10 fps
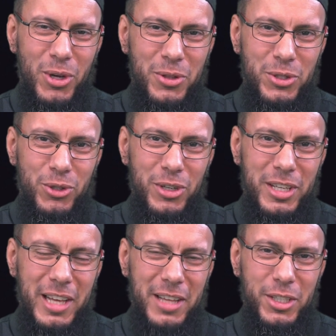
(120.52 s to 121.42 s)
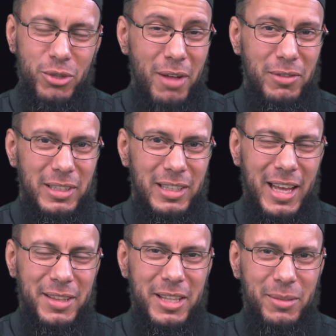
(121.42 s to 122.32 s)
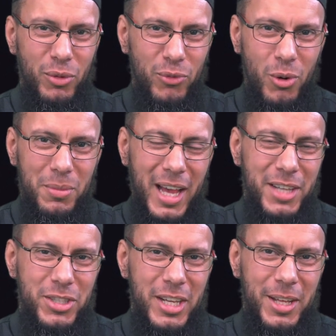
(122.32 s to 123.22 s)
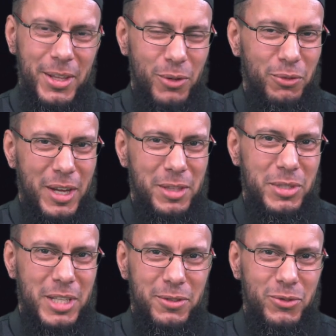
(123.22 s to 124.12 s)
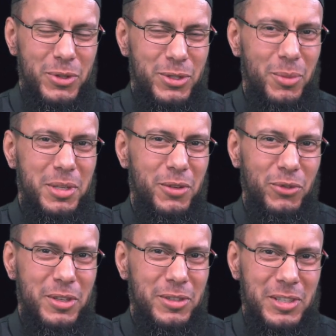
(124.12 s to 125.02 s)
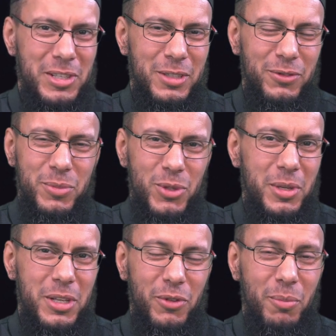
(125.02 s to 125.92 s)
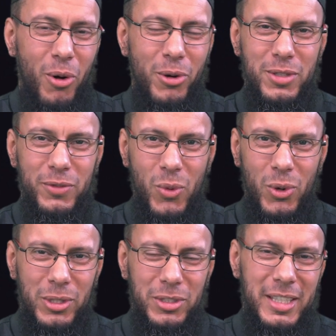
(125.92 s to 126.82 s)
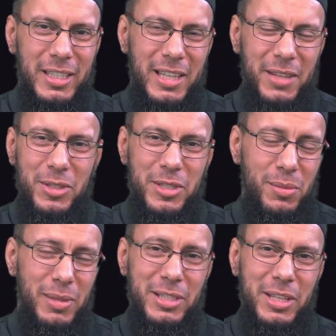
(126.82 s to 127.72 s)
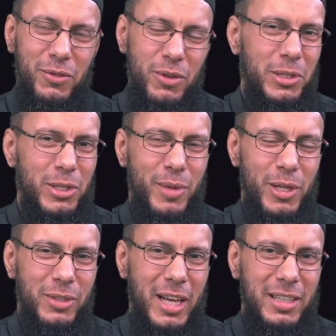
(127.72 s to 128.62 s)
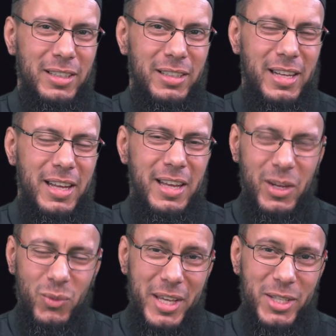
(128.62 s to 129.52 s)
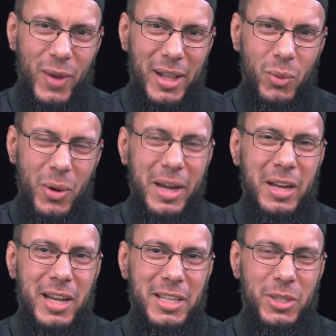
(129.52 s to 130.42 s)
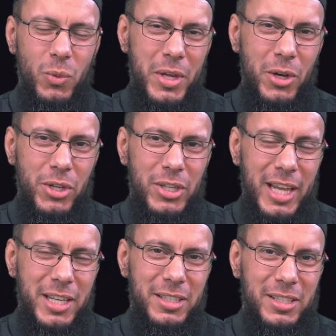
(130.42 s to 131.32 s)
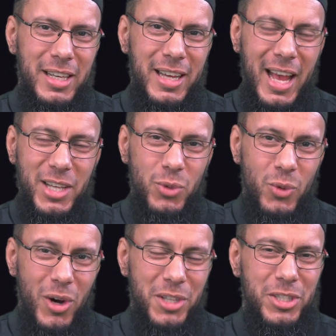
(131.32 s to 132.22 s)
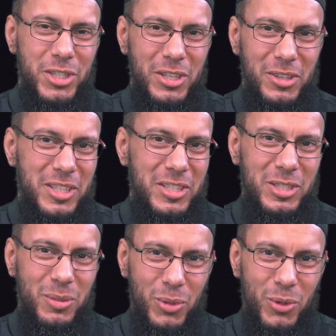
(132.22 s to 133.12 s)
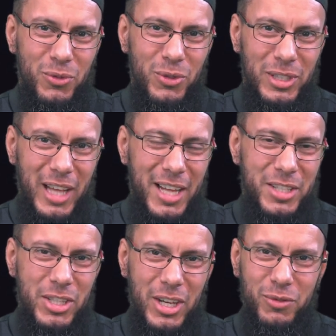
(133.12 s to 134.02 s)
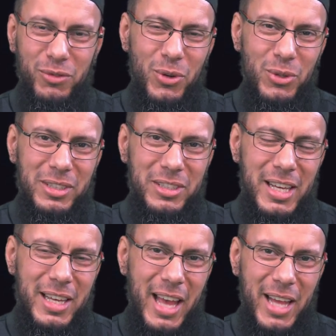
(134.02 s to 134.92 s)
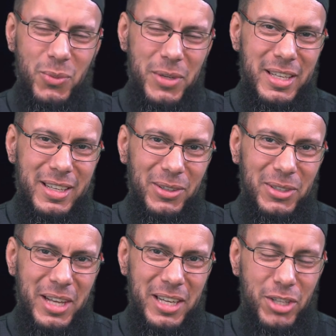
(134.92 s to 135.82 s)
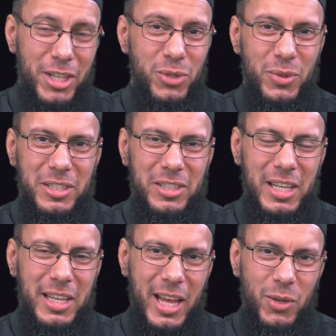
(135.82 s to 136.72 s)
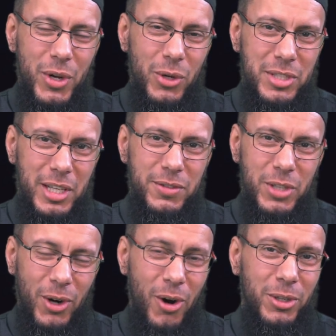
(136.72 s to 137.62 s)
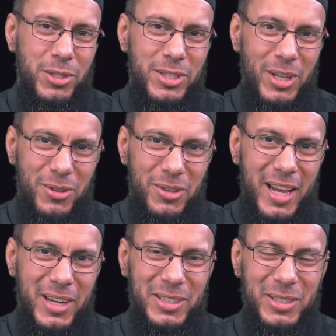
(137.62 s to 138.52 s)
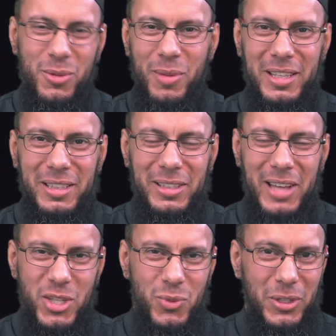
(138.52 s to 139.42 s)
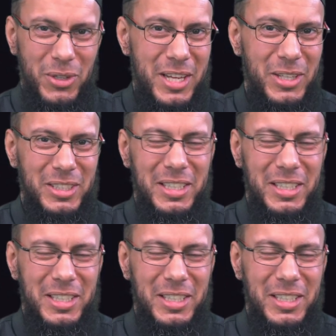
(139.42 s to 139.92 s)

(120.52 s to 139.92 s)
on this journey and they travel and they perform the Hajj, they will find themselves with so many different ethnicities from so many different parts of the world. And this is a blessing from Allah subhanahu wa ta'ala. And we as well, we recognize that we are united as we watch this beautiful Hajj unfold, and we are in touch with it, and we ourselves, our hearts are there, subhanAllah, as we are here.